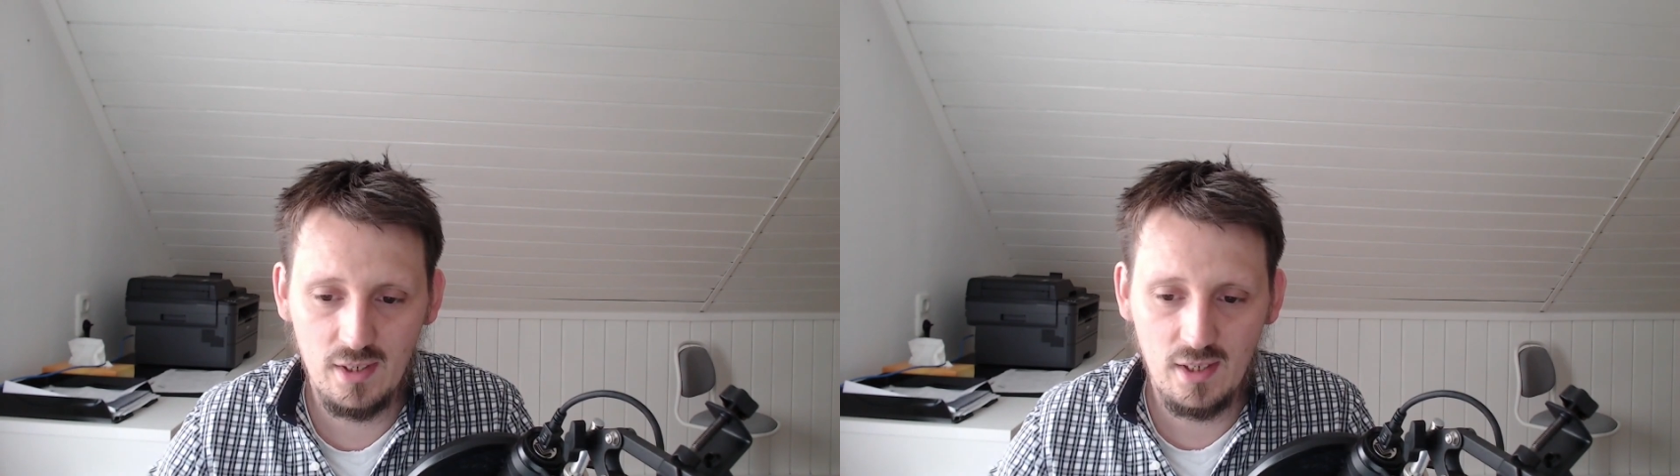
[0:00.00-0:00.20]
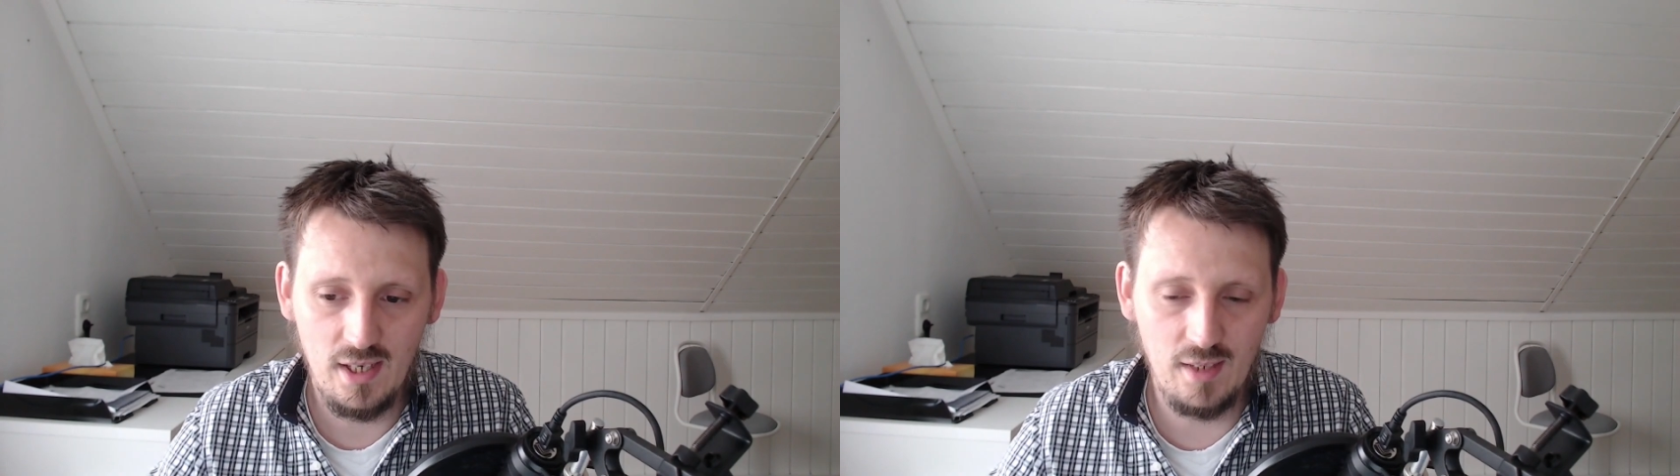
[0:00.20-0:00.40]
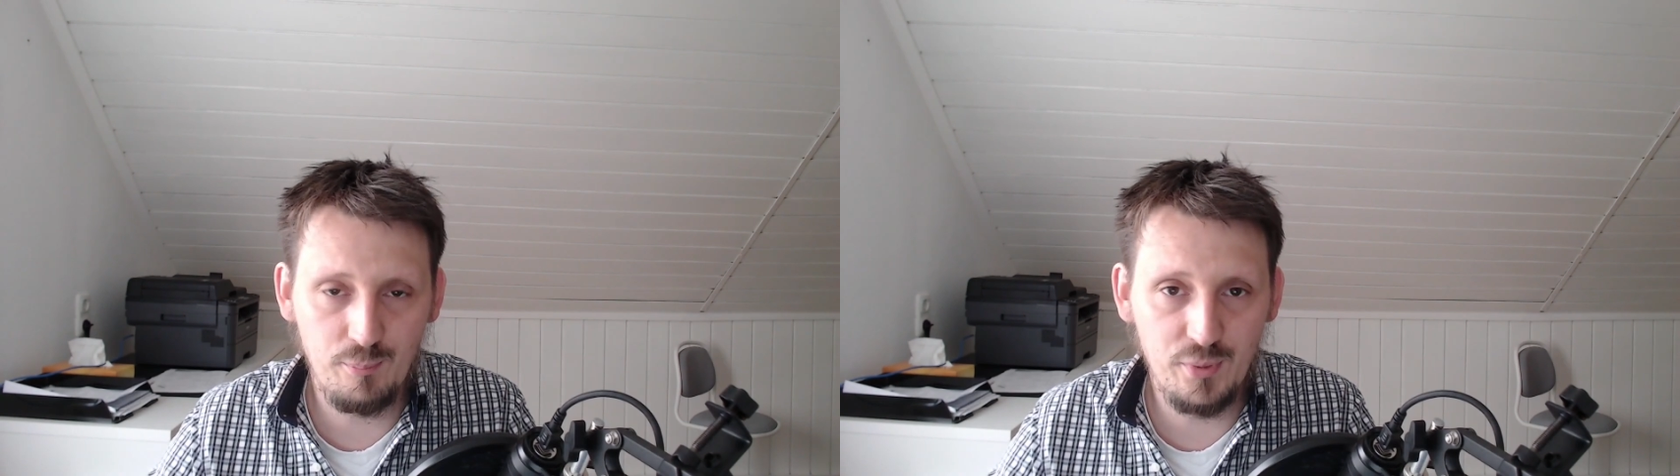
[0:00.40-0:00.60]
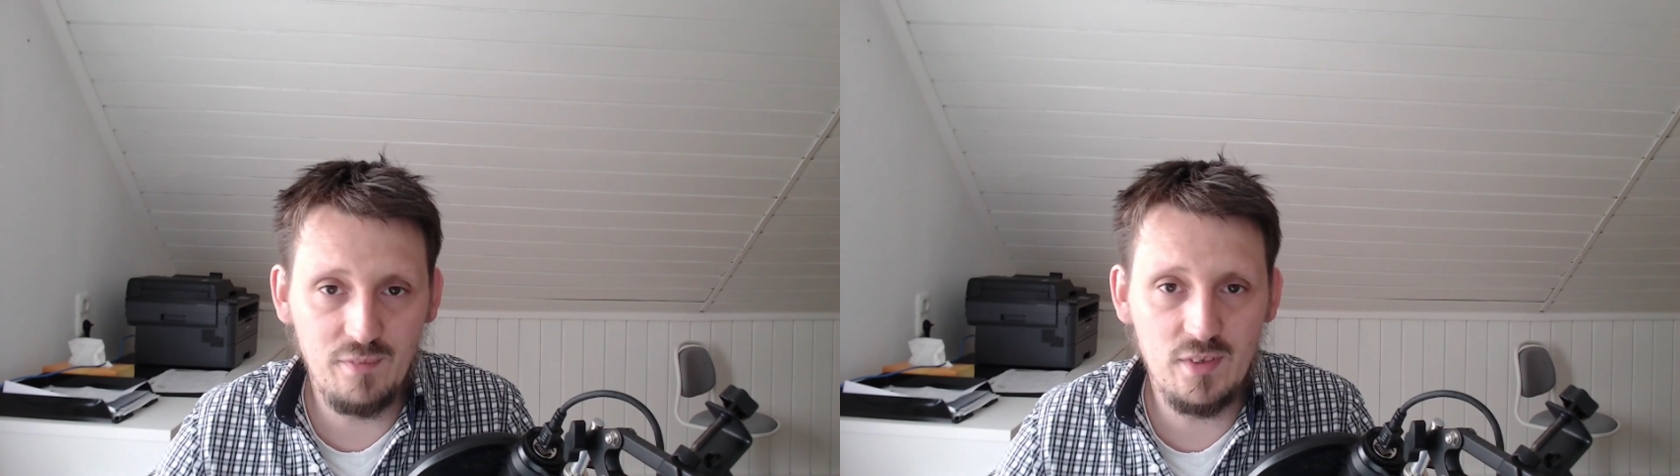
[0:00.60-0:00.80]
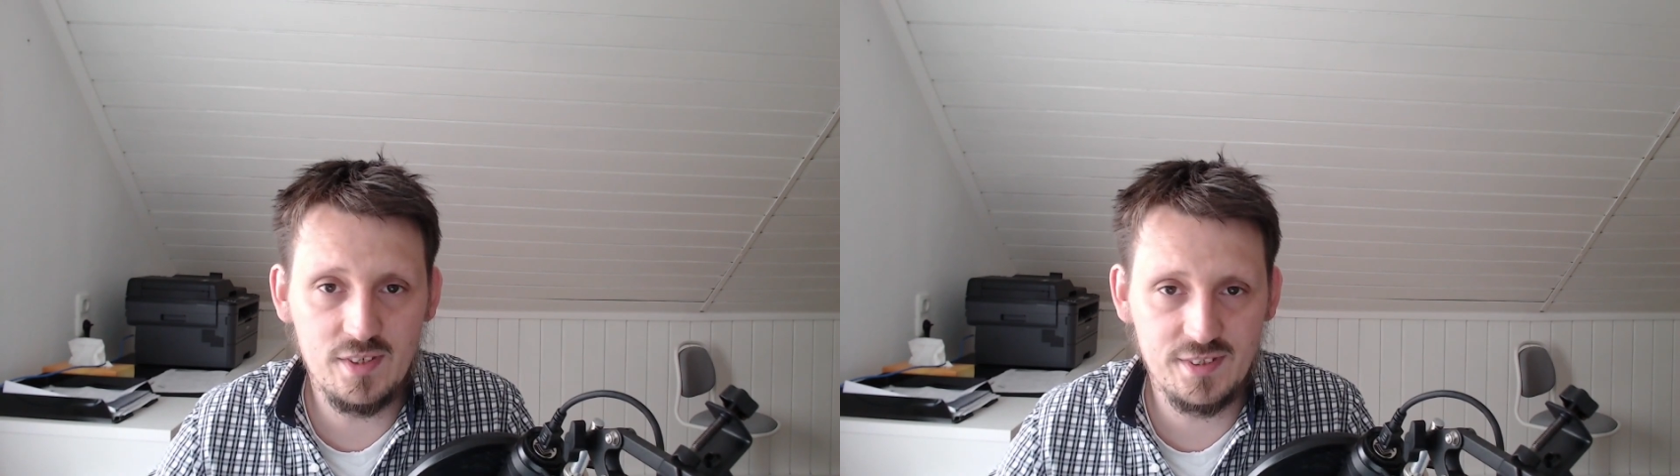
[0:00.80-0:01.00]
And
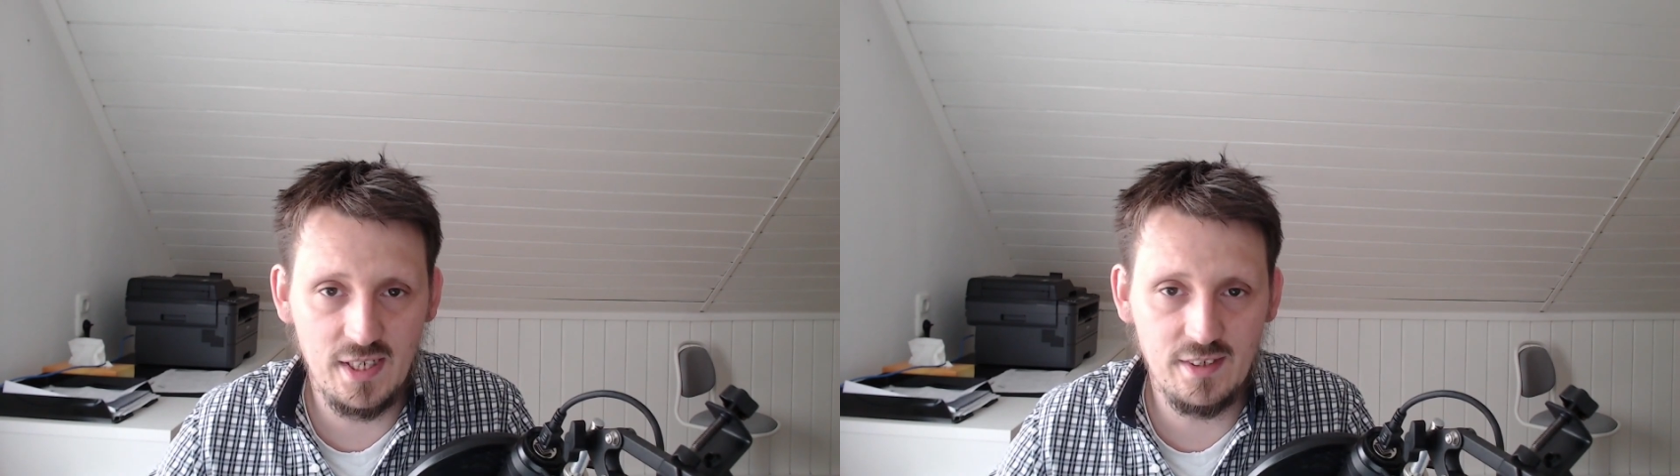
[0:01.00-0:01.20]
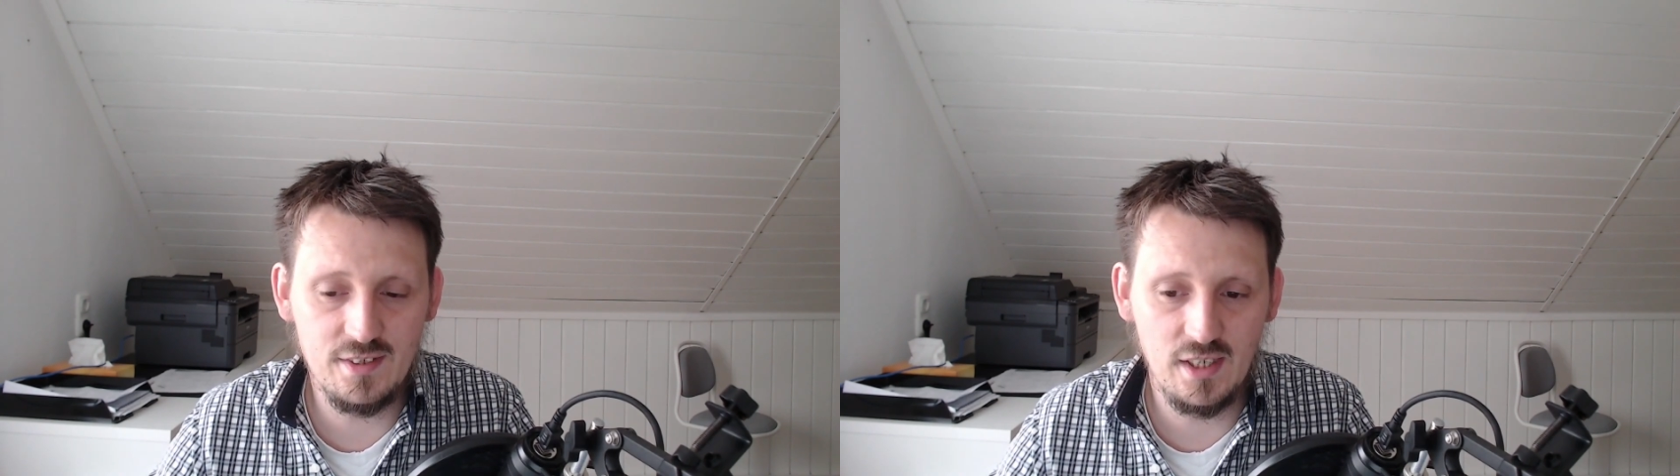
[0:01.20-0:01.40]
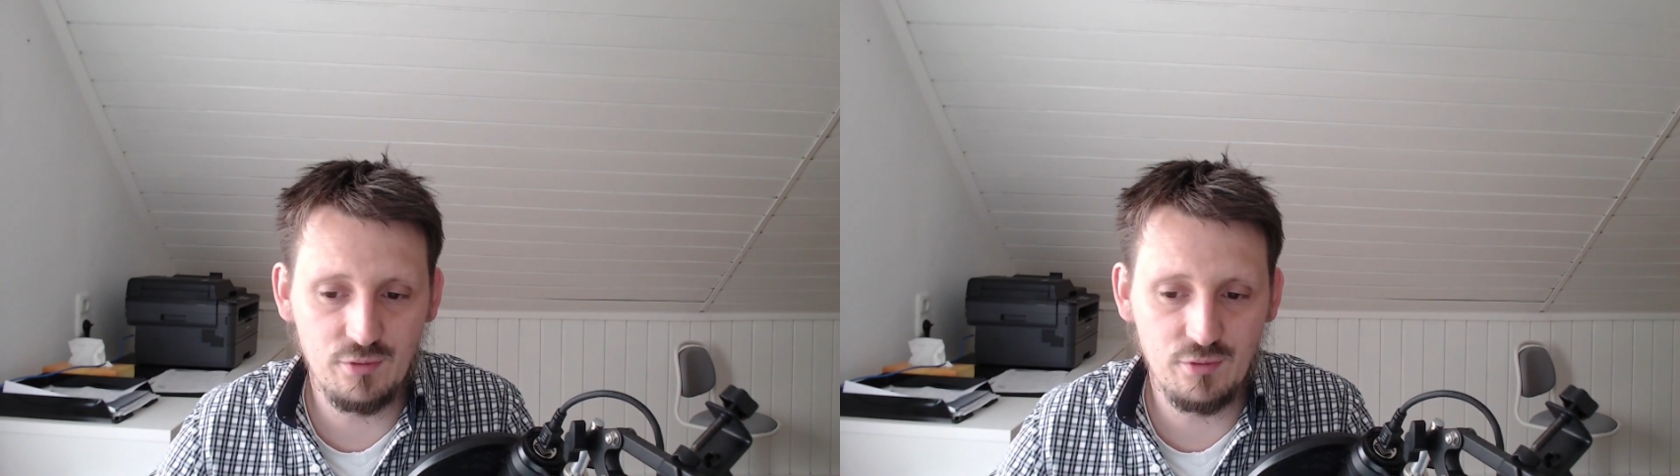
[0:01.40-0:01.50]
previous studies have